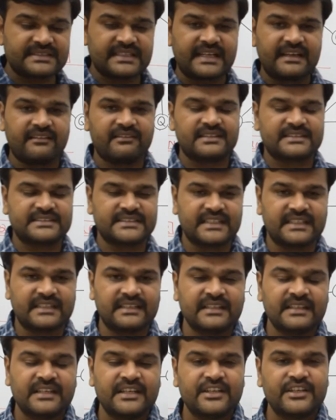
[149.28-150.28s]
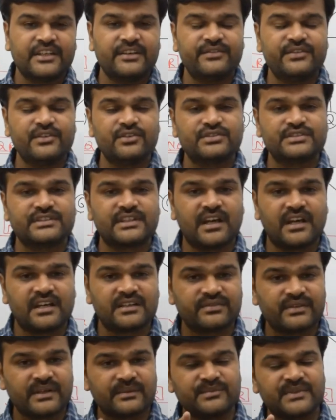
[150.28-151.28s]
traversal if you start
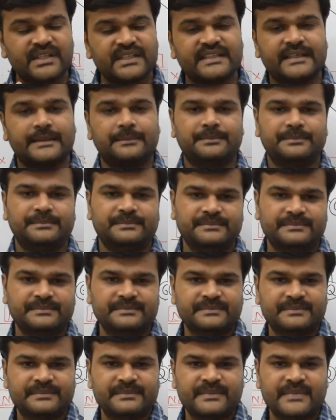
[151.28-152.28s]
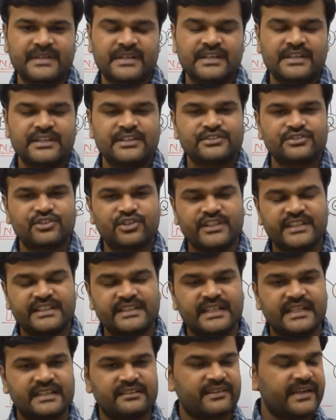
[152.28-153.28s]
from the M. So in
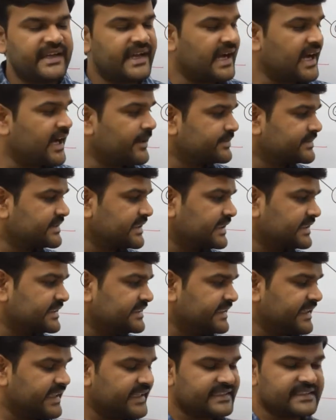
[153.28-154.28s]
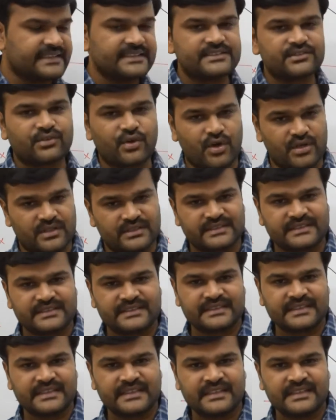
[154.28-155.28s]
that way option A is wrong.
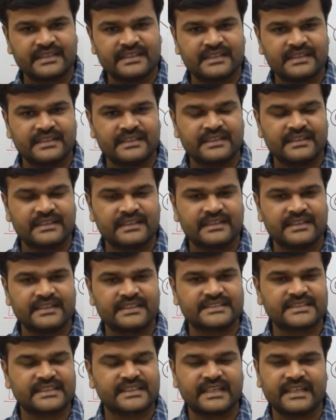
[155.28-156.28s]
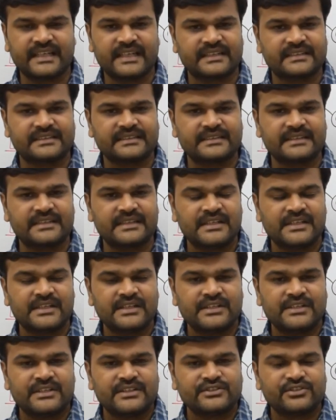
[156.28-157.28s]
Is it clear?
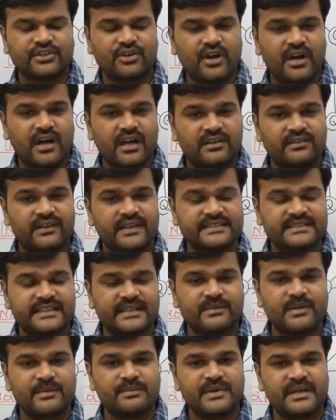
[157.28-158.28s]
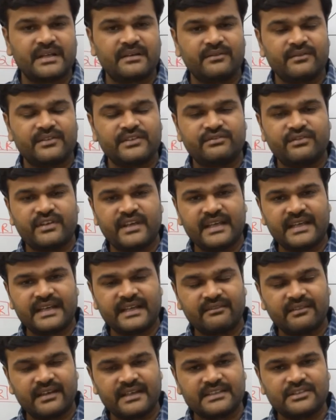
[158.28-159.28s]
So always remember,
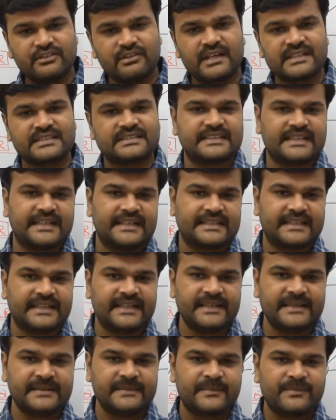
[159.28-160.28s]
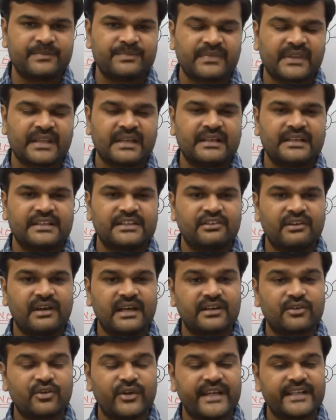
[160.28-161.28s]
wherever you are started, you
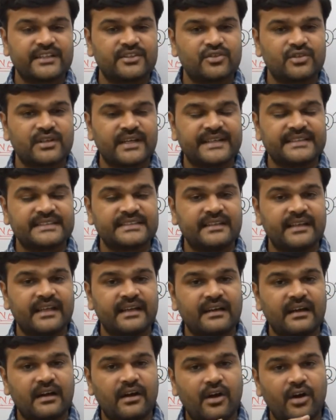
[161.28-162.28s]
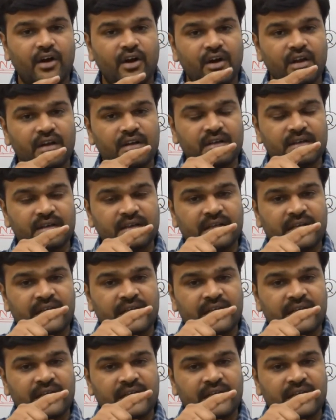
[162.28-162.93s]
are going to consider all